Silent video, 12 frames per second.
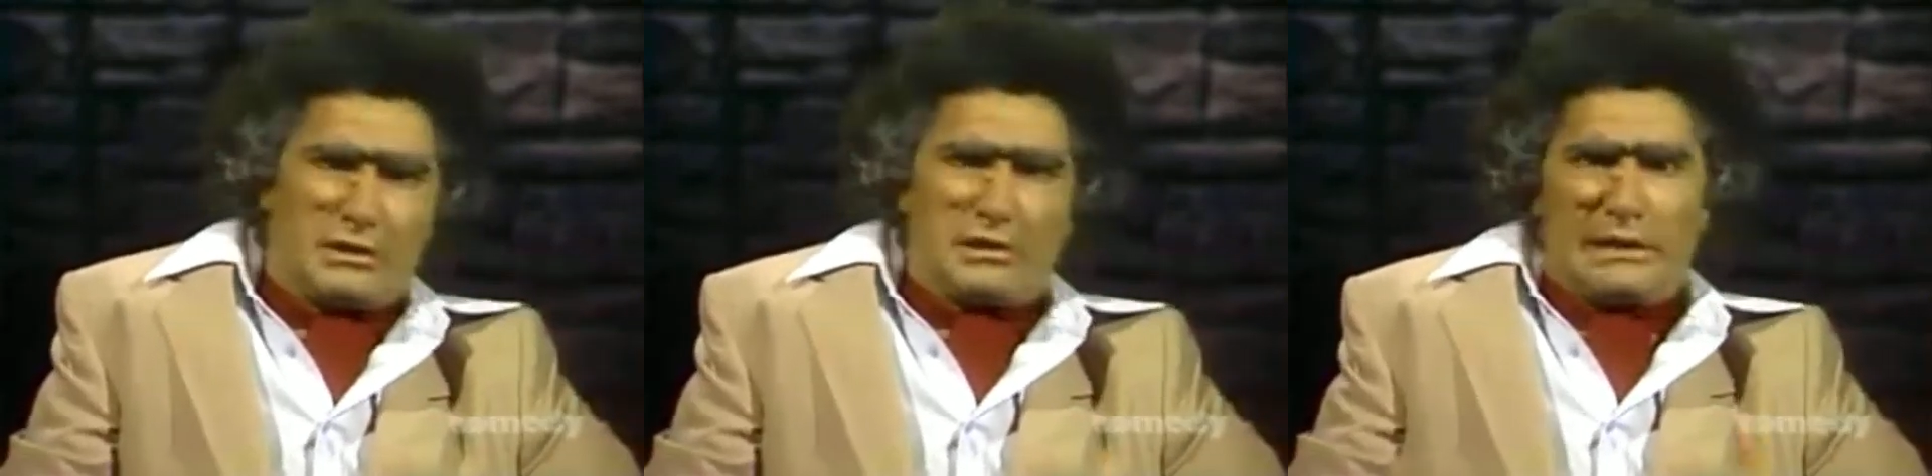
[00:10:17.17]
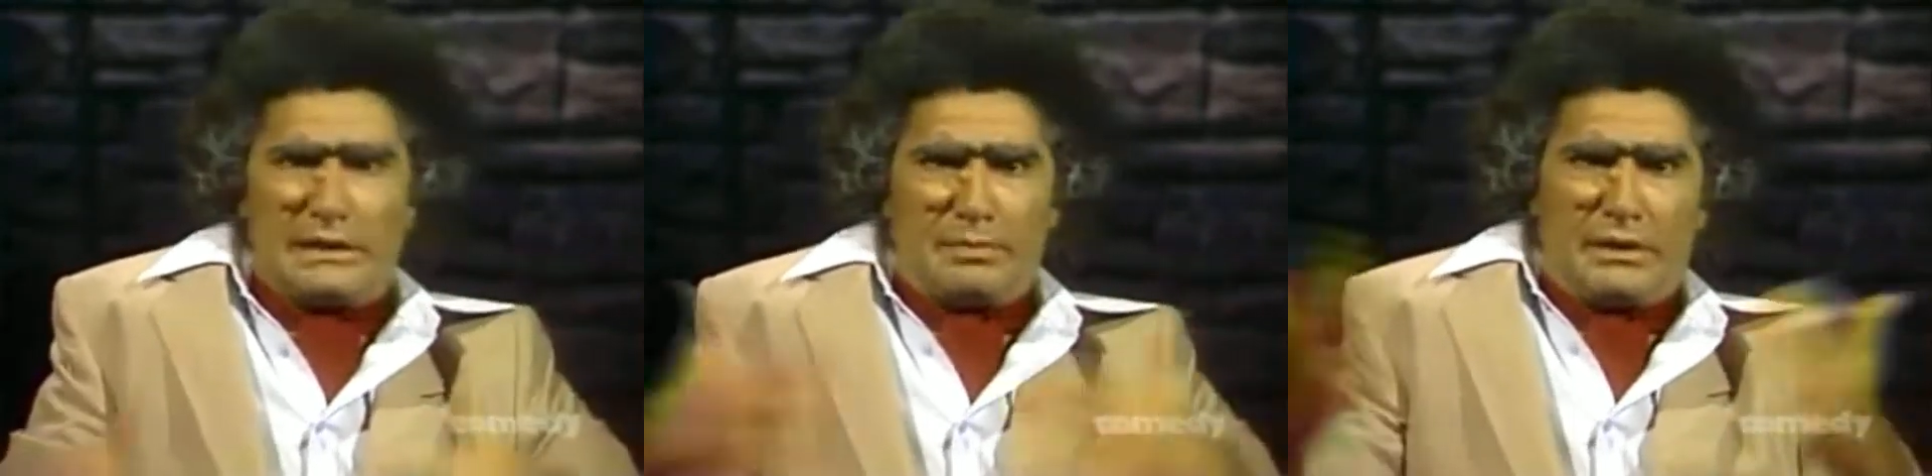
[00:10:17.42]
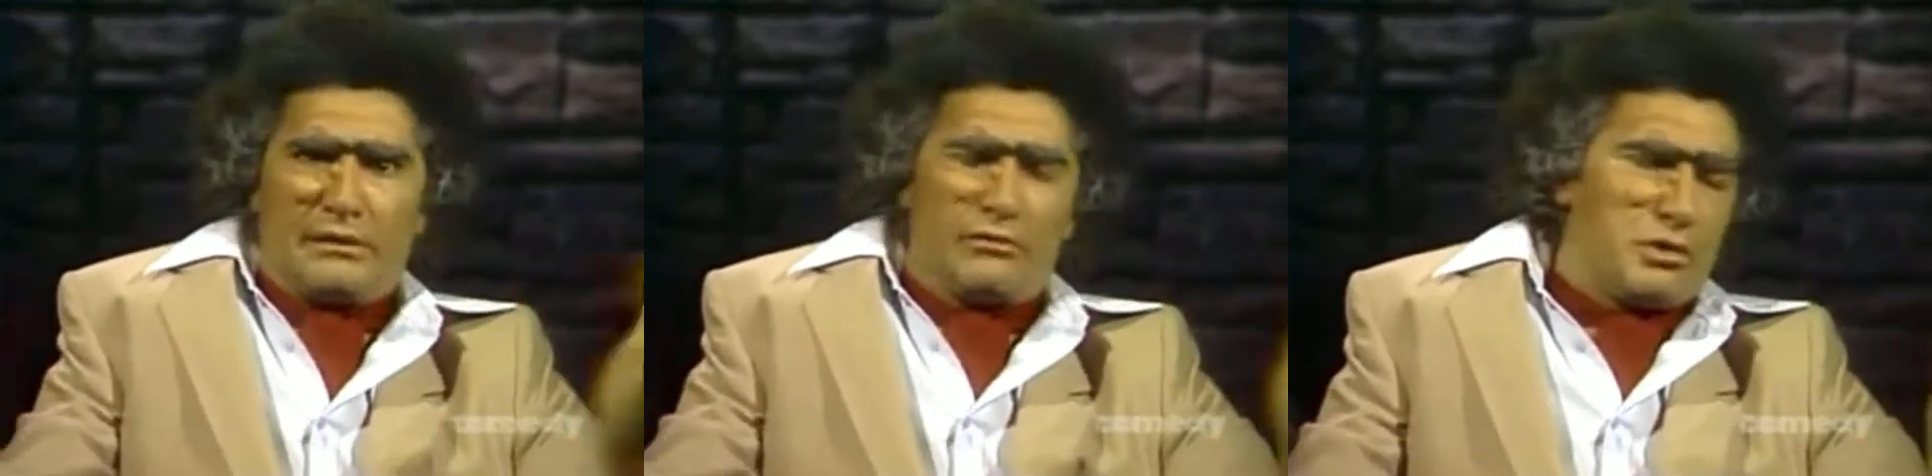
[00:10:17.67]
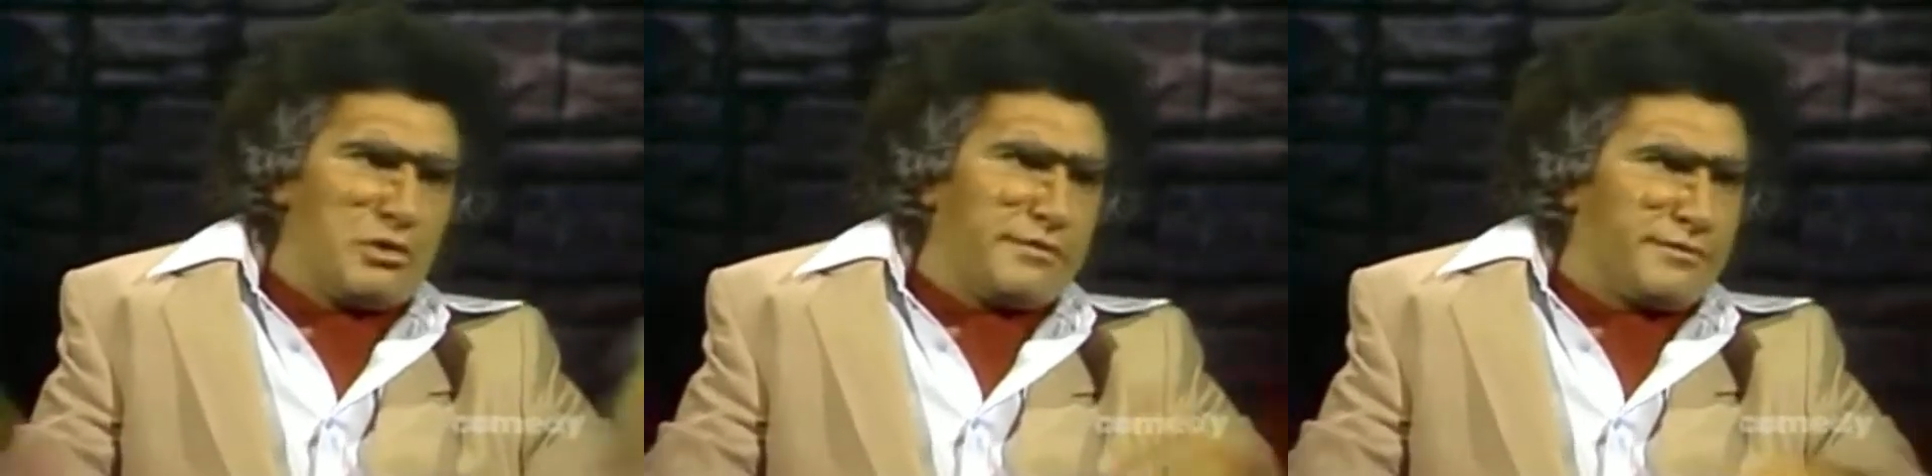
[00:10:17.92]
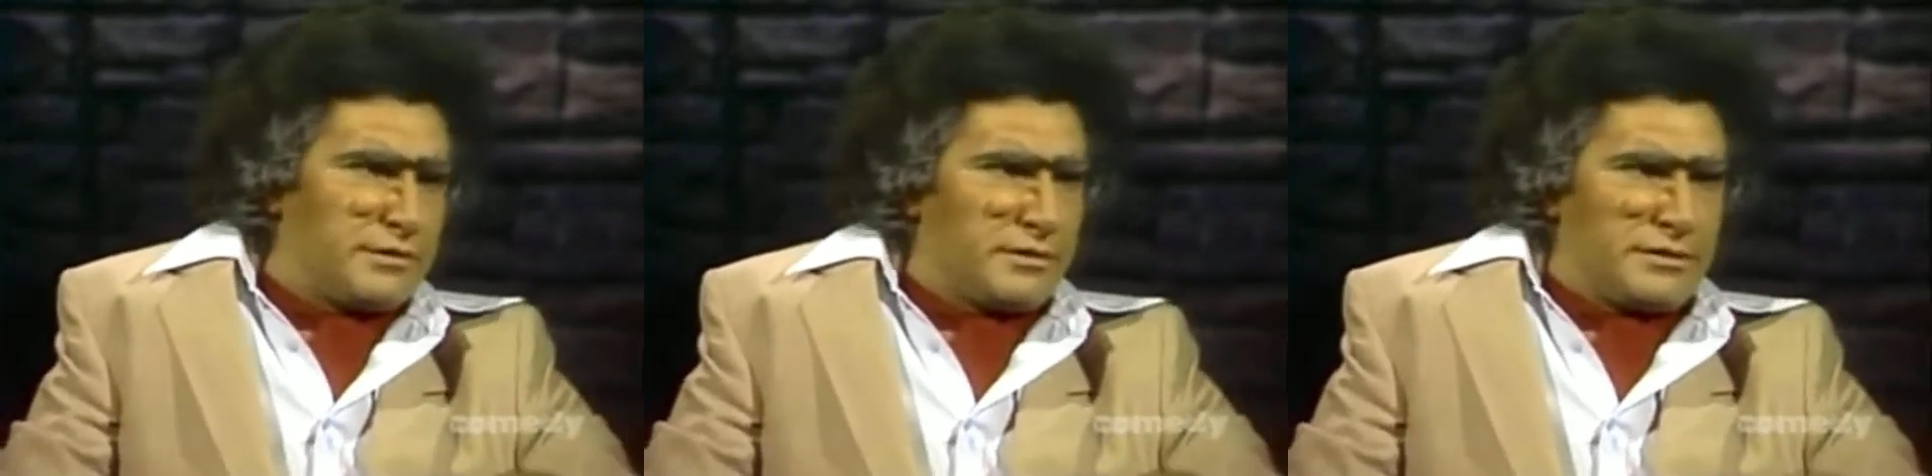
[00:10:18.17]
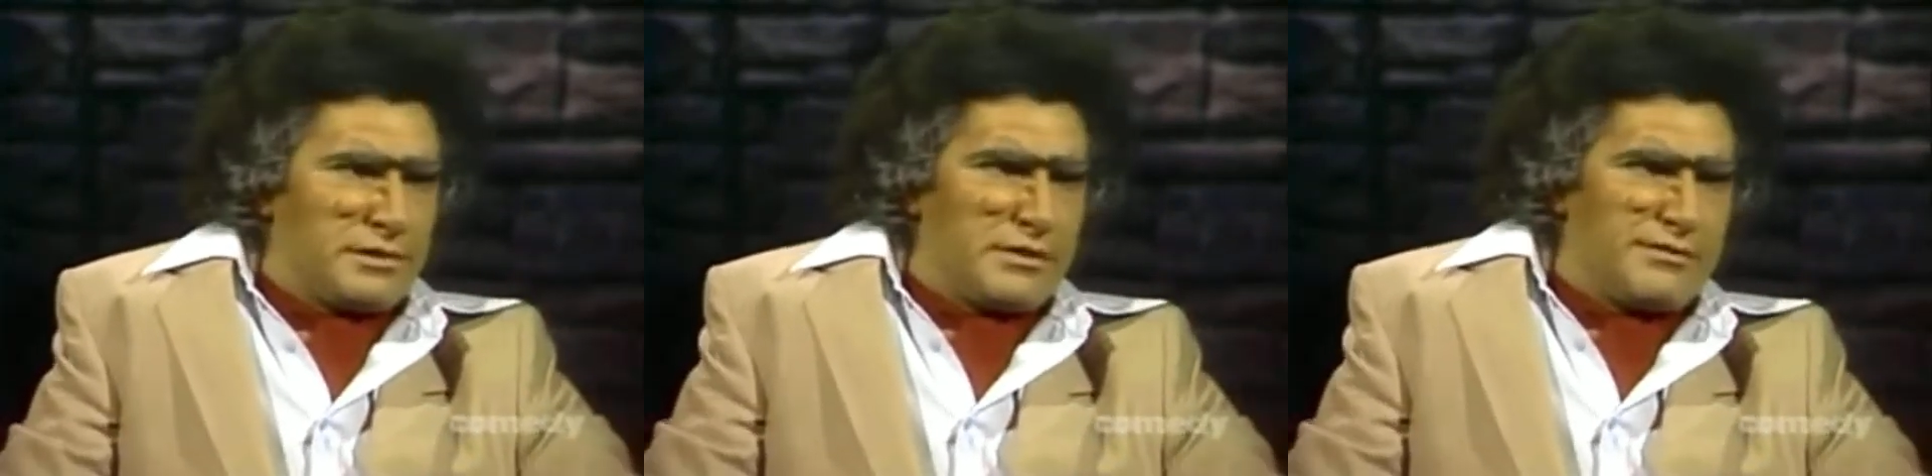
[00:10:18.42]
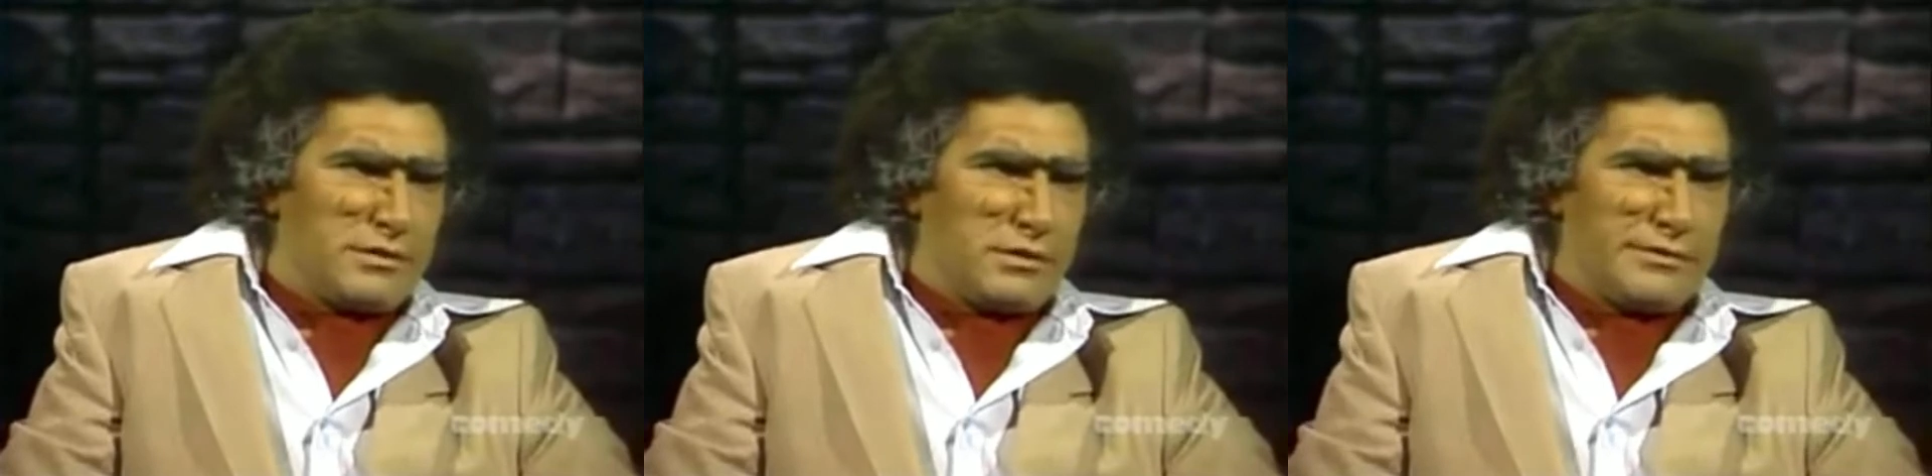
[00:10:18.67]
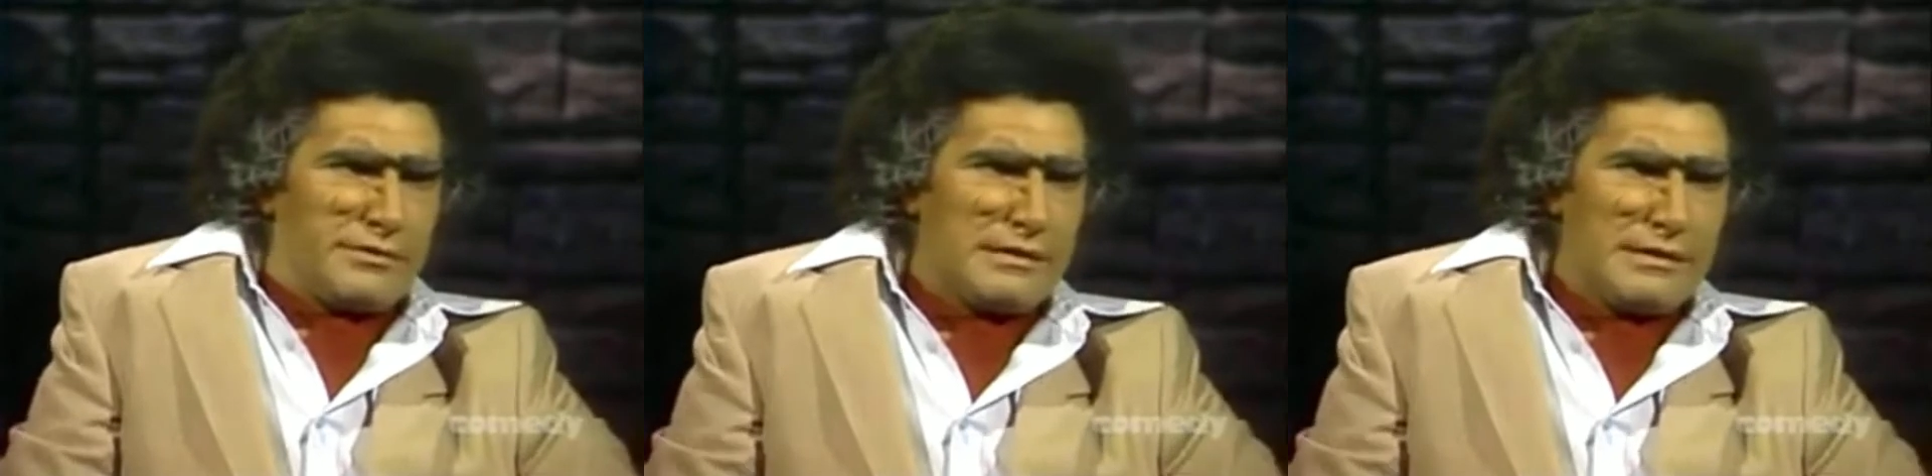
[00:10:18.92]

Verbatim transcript: and leaping roofs and so forth.